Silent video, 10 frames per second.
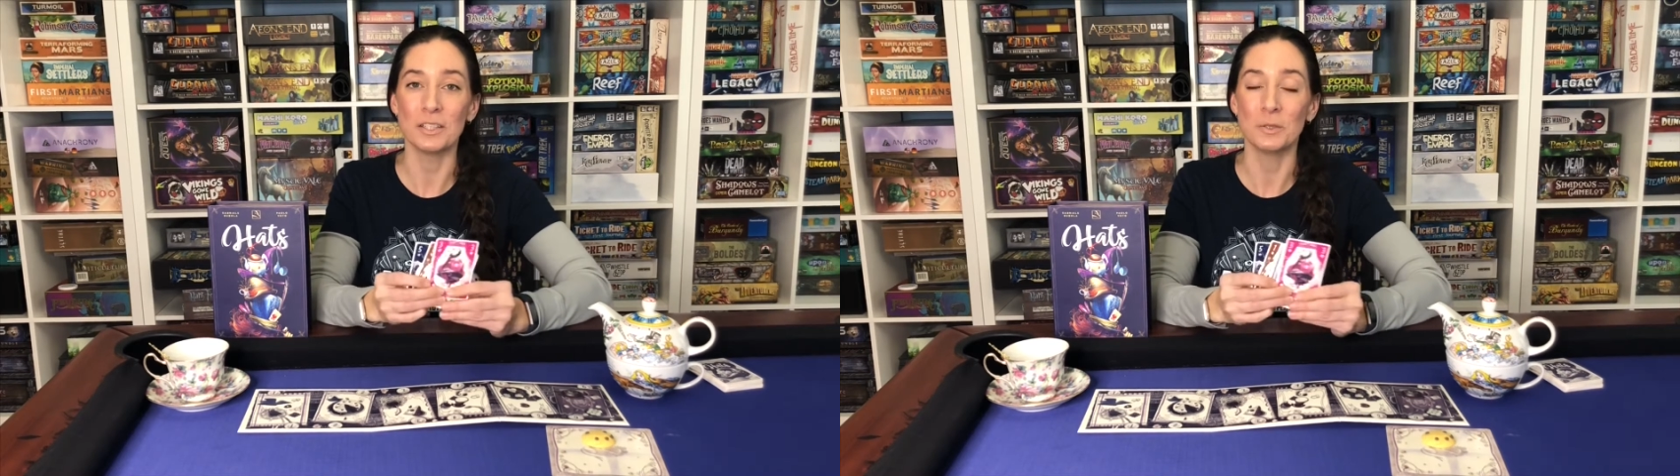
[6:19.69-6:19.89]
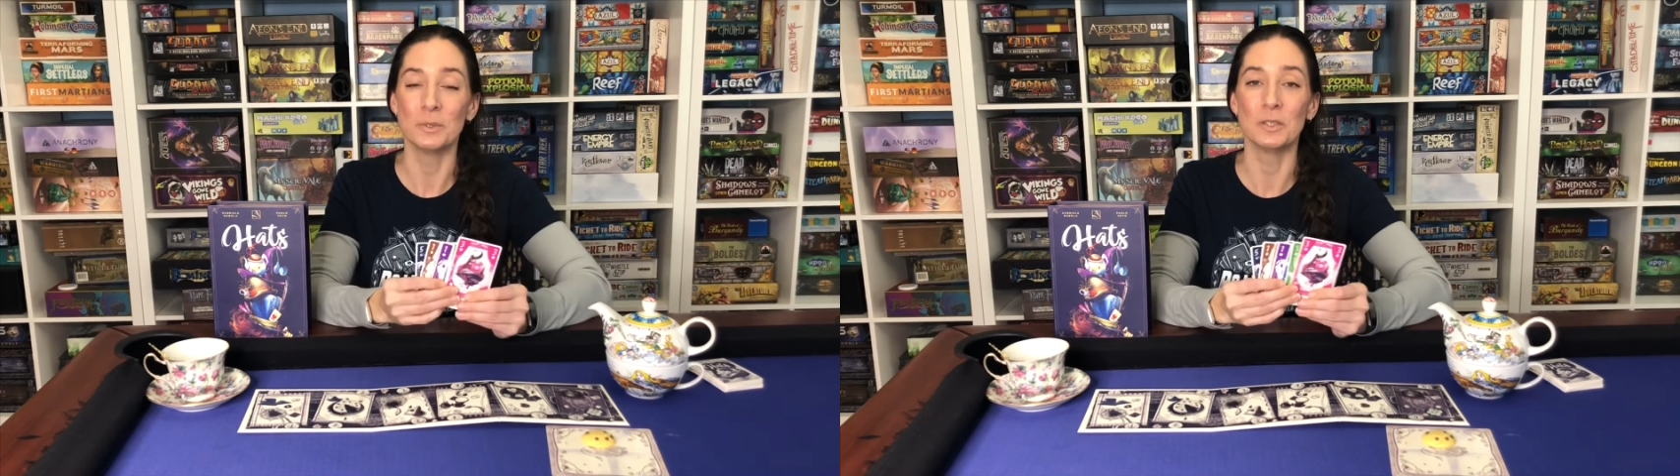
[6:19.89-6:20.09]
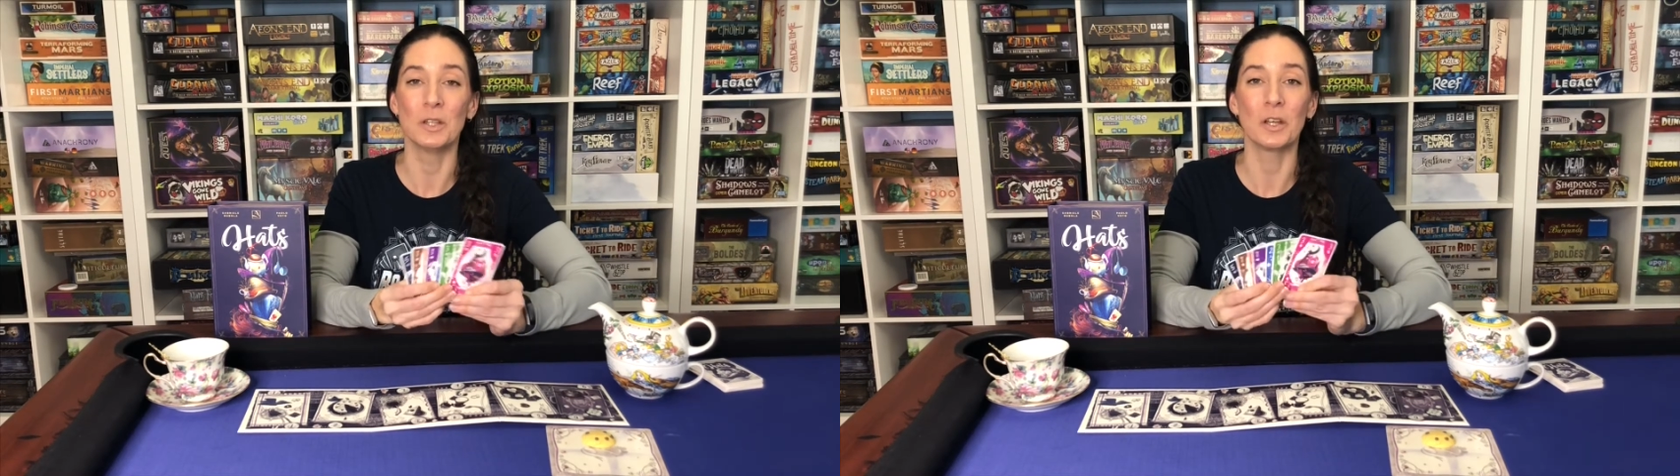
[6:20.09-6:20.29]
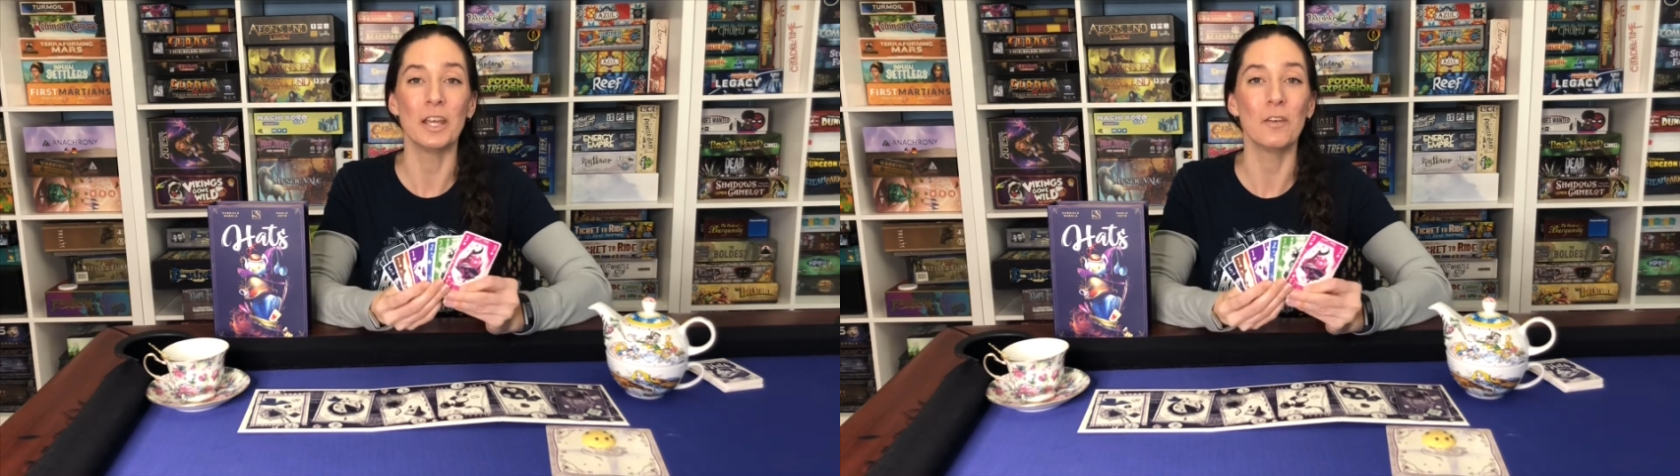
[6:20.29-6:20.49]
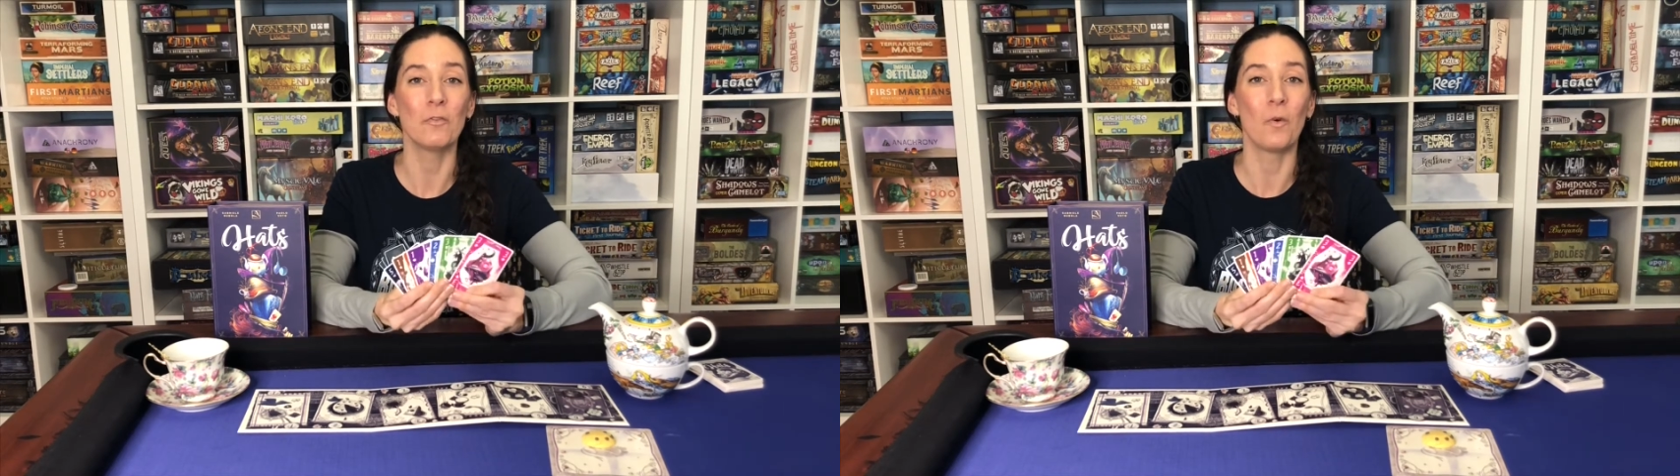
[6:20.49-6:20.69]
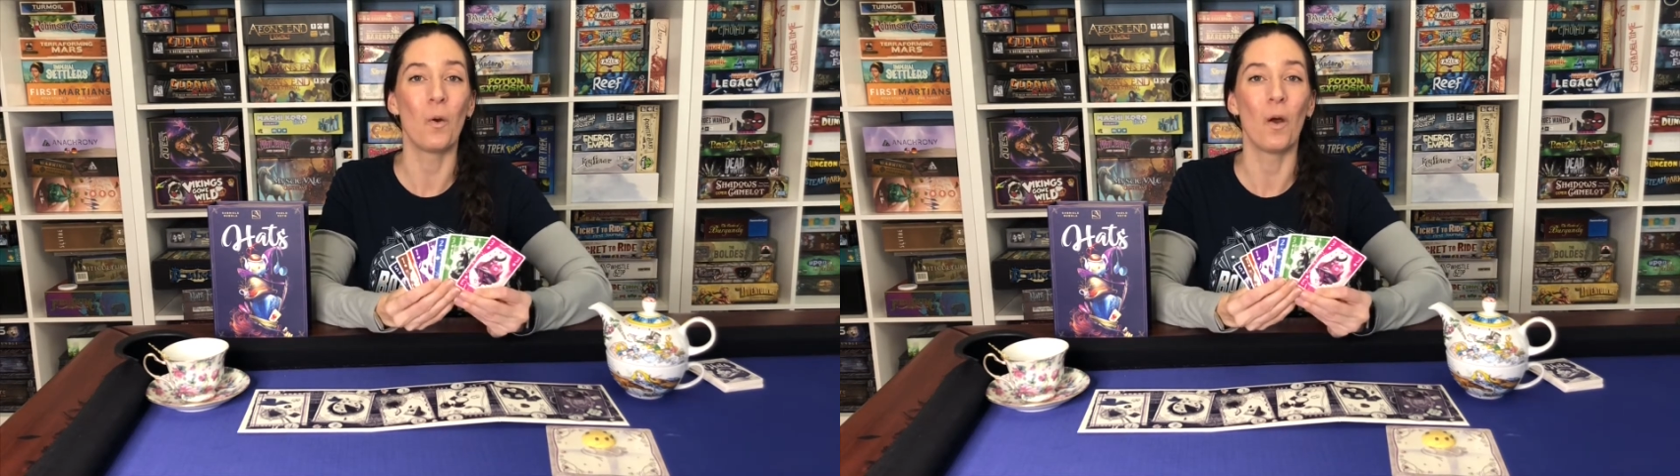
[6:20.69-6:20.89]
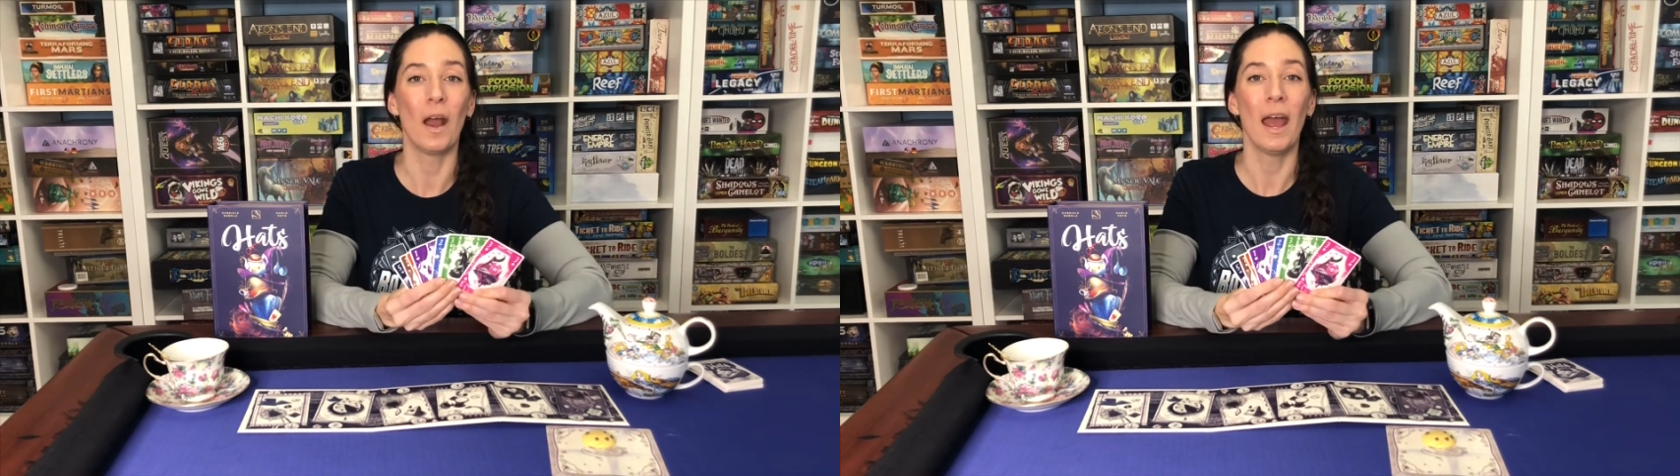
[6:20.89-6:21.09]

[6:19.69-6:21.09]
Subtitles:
who is looking for